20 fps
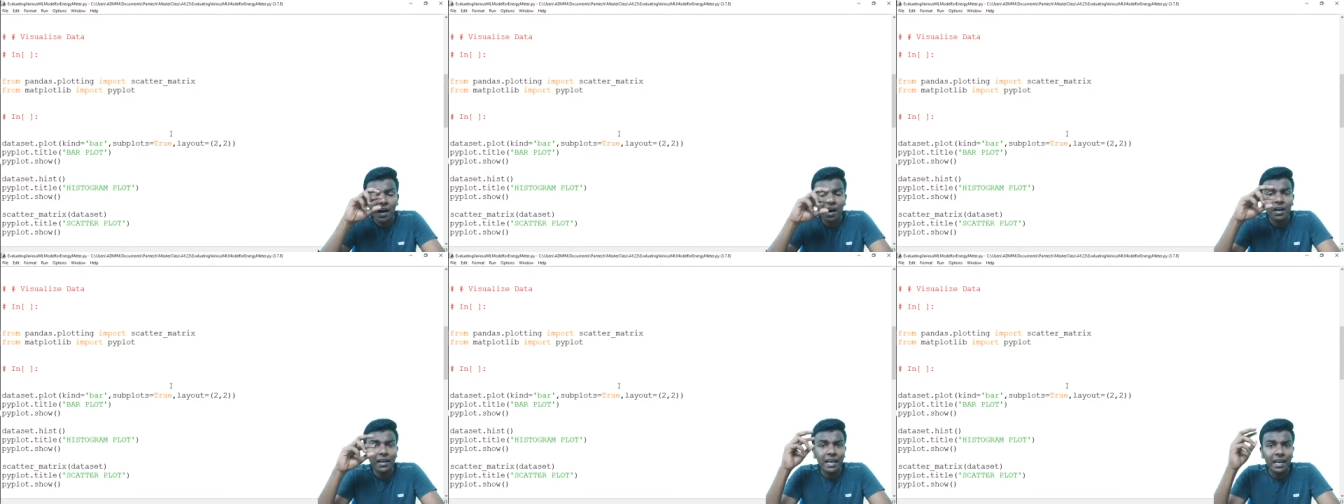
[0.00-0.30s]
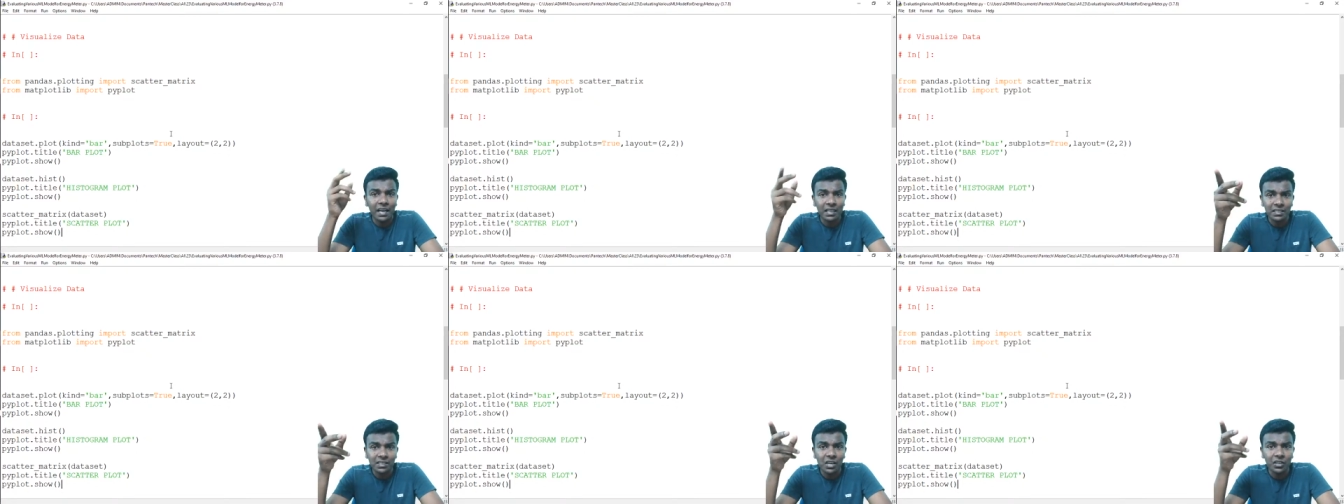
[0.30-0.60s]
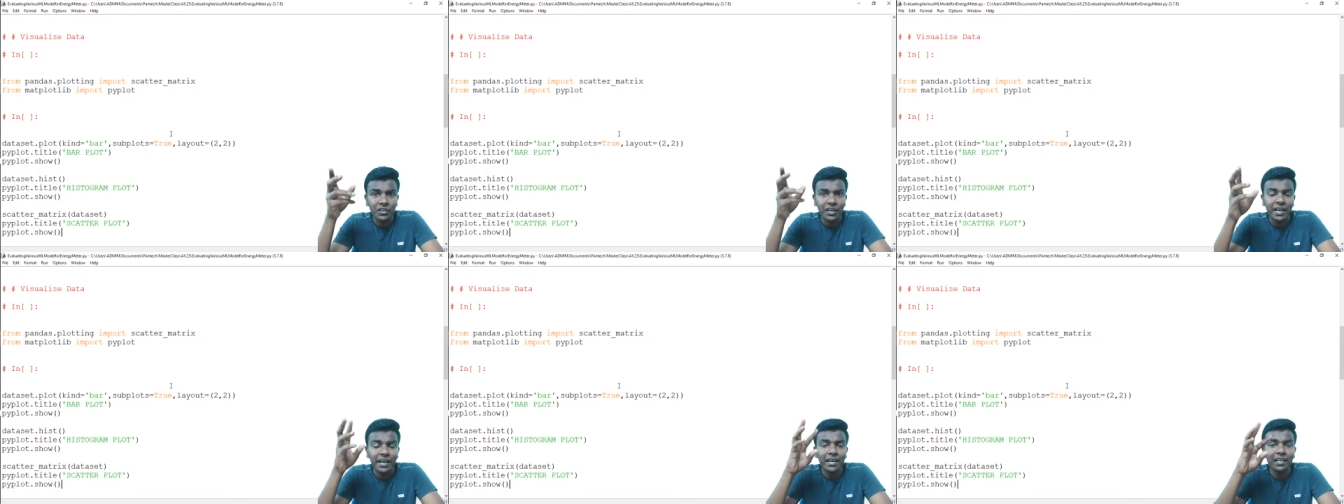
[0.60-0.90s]

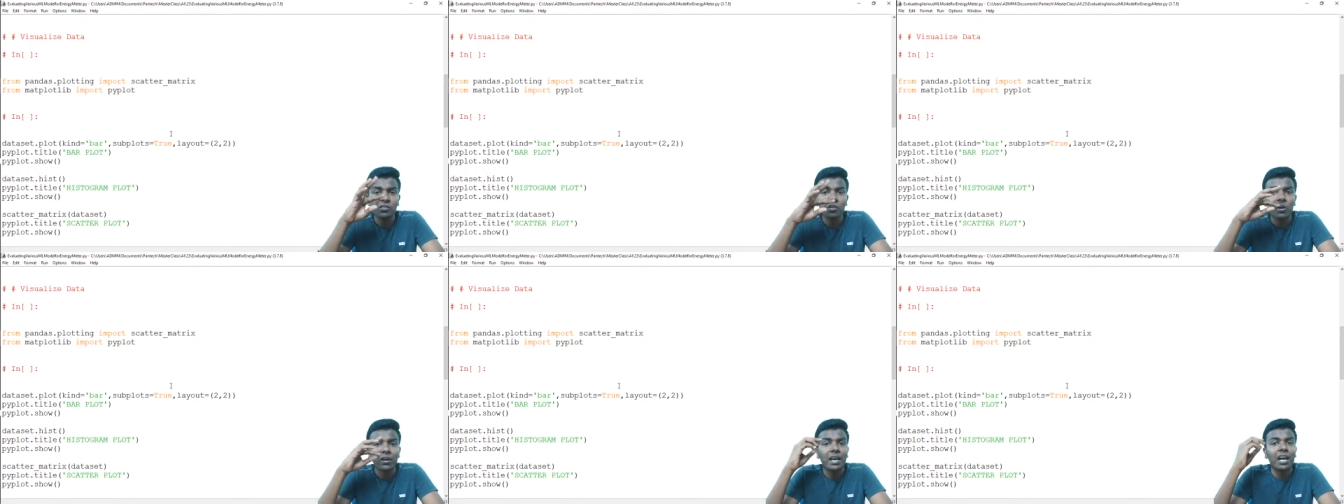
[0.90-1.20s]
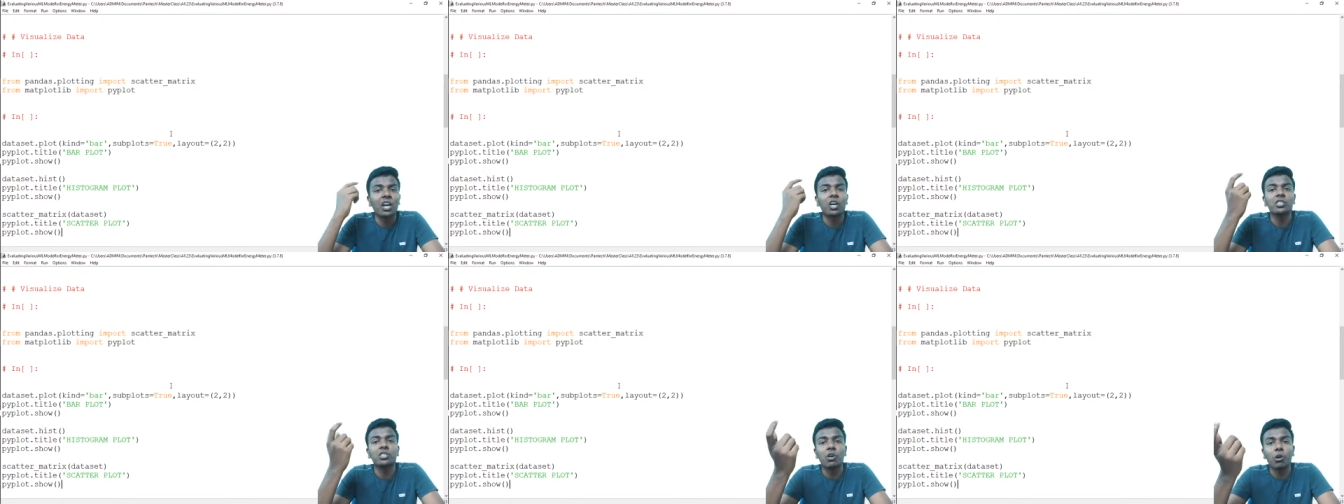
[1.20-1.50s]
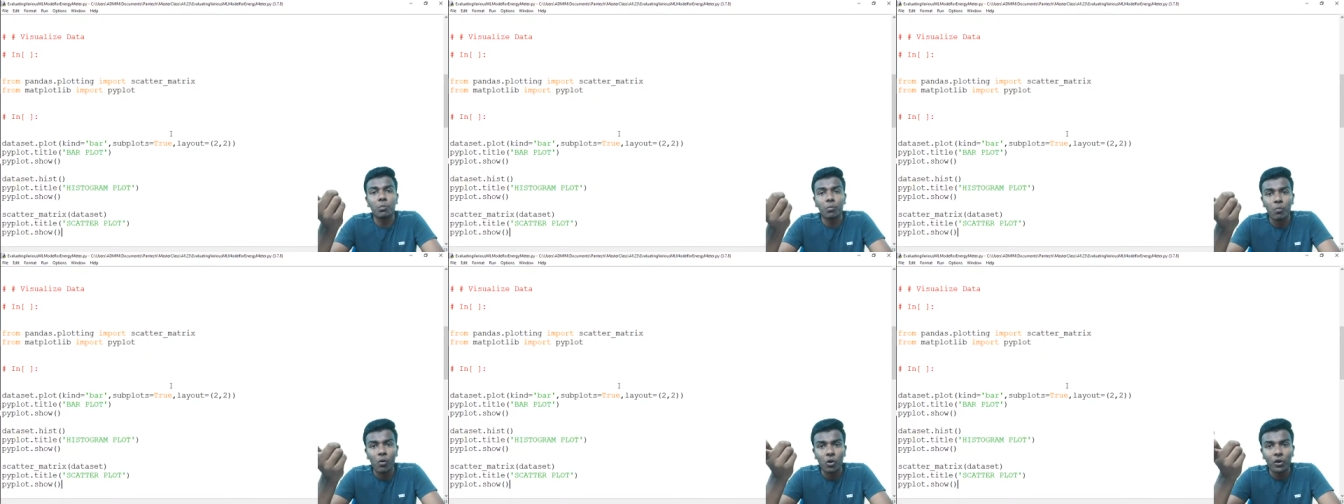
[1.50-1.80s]
keras.layers or
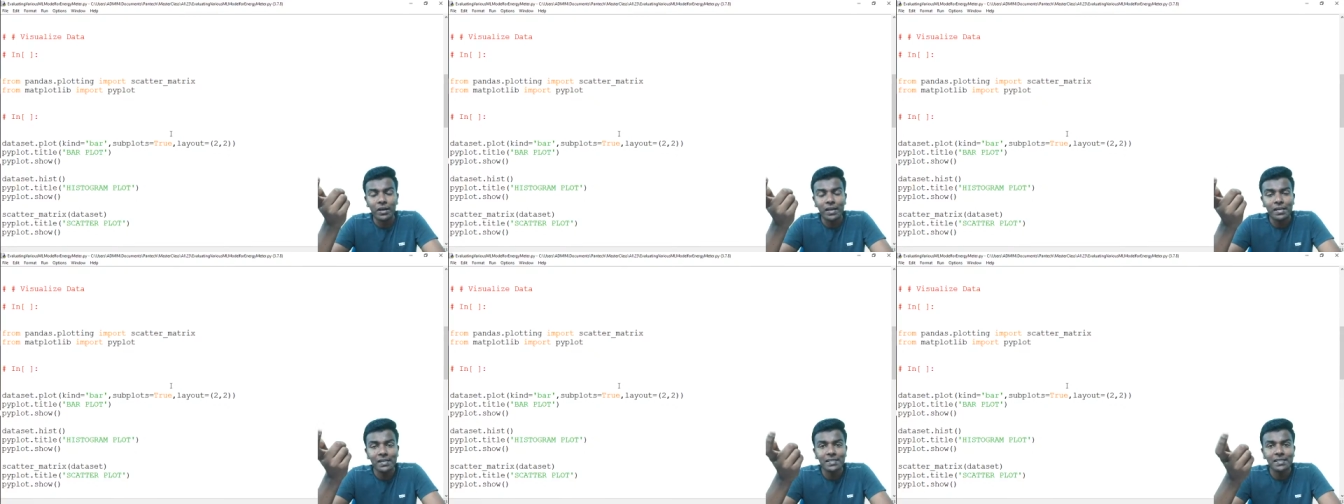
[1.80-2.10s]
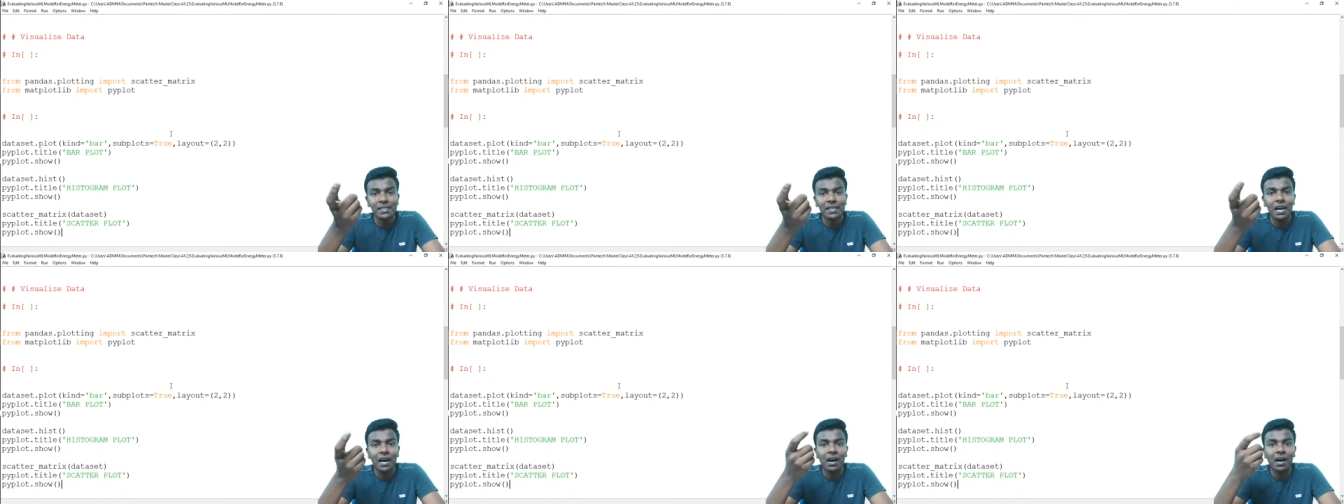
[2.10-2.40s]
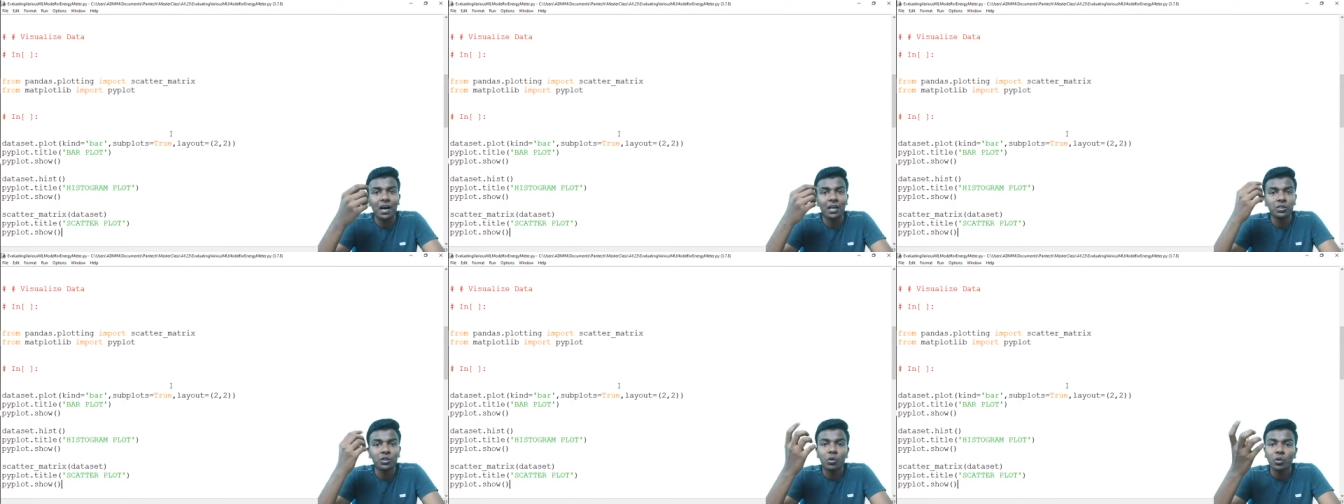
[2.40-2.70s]
keras.models,
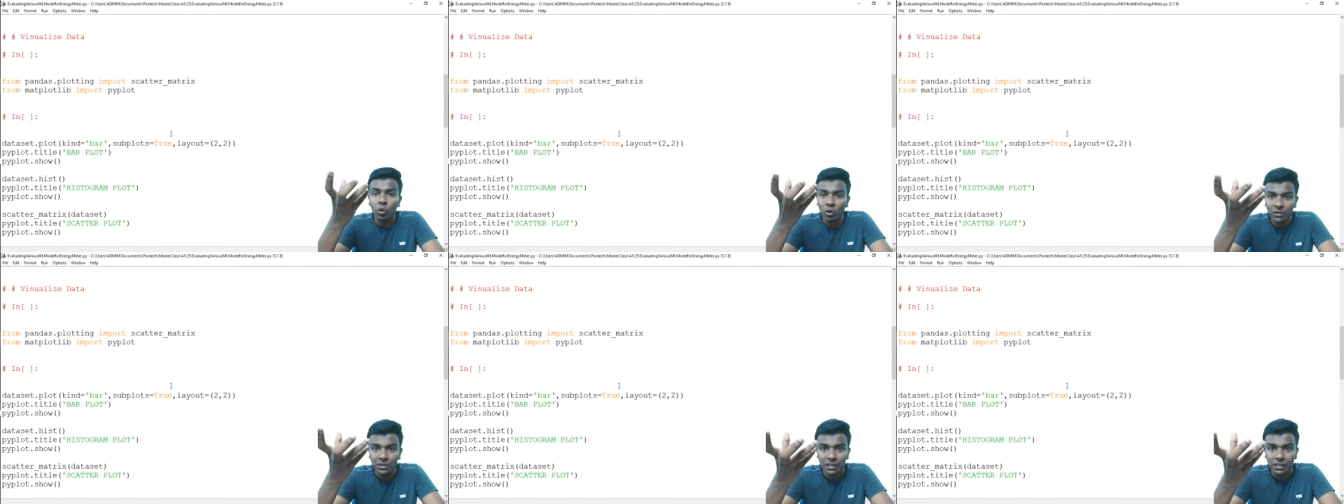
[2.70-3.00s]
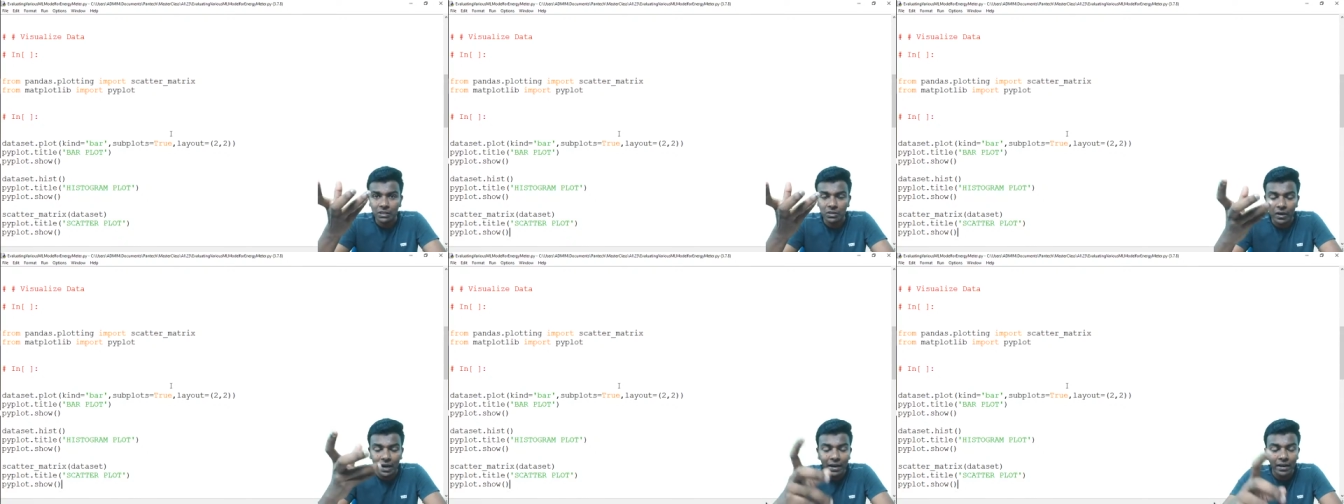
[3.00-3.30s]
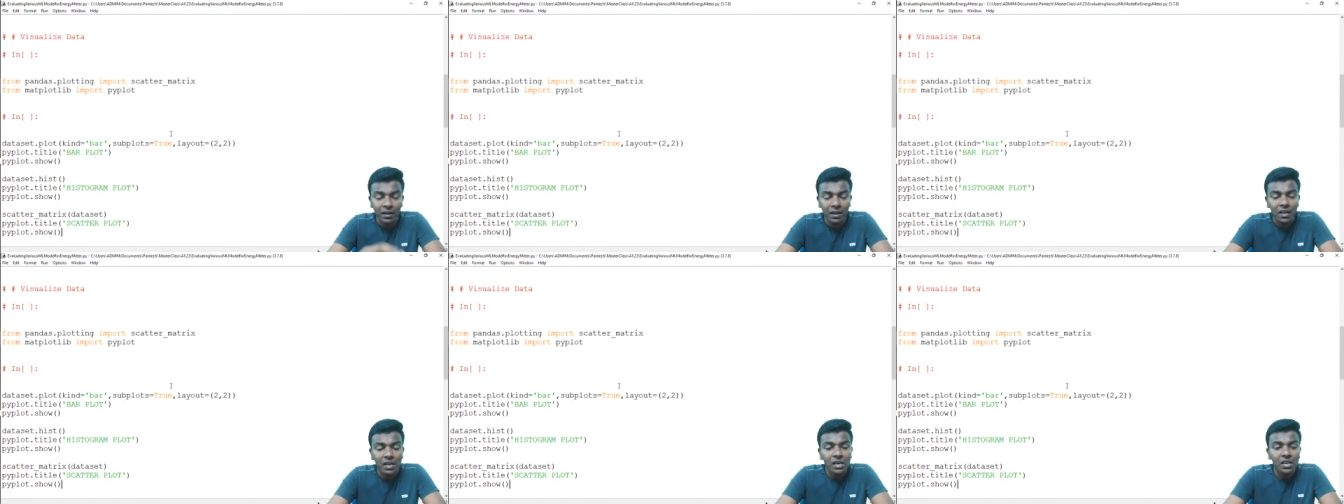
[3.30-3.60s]
so those things, right?